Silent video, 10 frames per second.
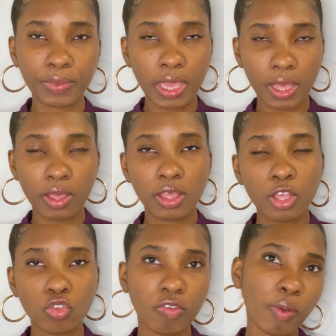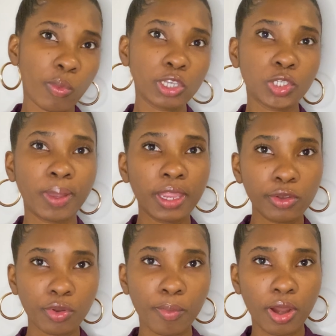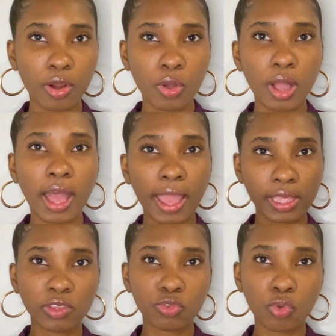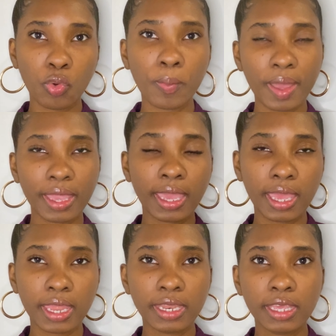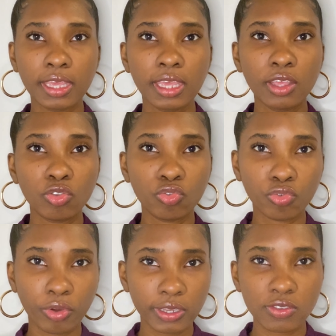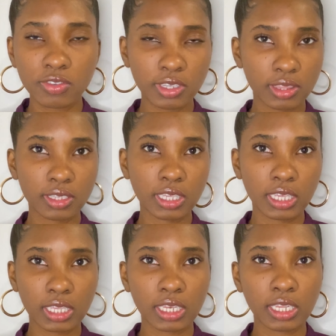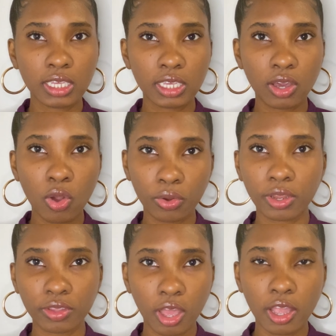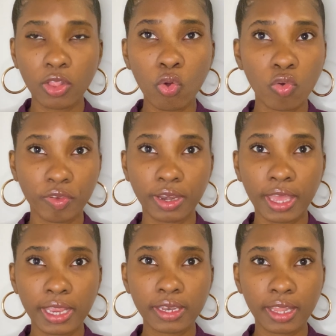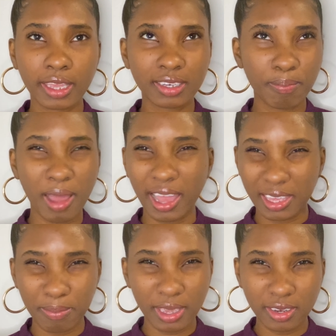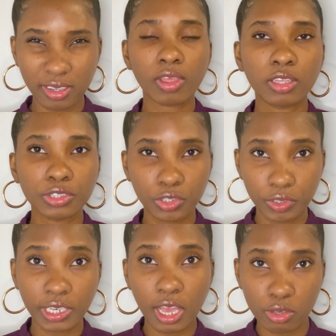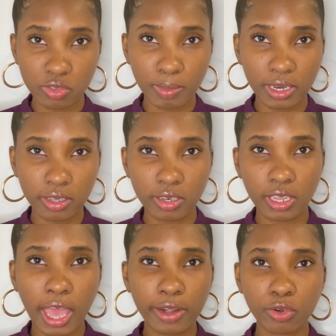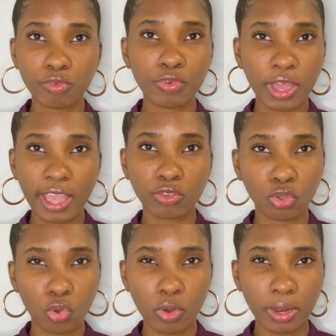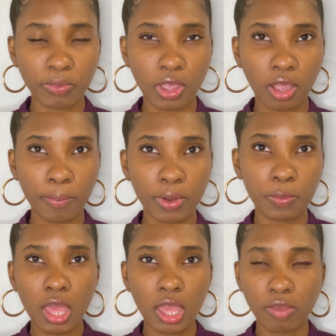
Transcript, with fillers: Yeah, so if I'm washing my hair tomorrow, I soak my head, drench it in coconut oil overnight, like the baggy method, the greenhouse method. I don't know if you guys know what I'm talking about.